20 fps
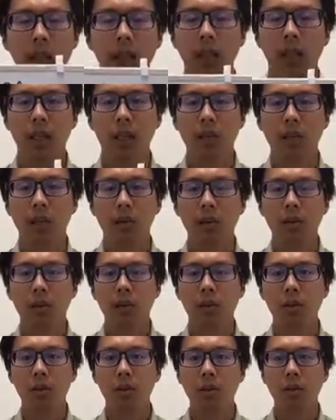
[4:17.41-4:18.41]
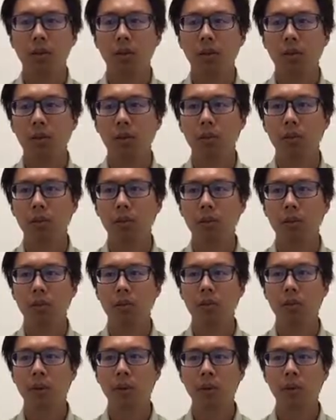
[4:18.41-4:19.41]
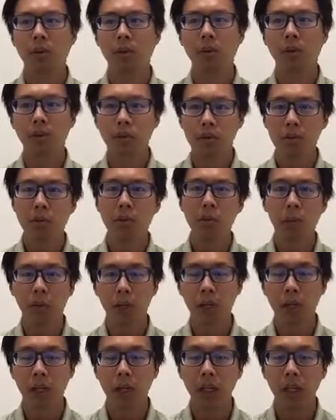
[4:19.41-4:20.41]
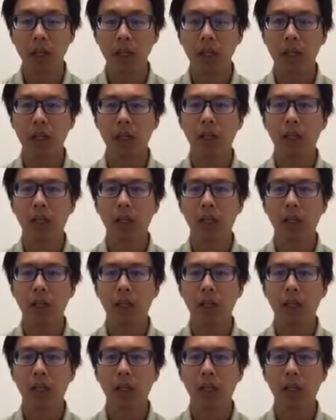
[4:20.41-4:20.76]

that's going to make you lose more heat.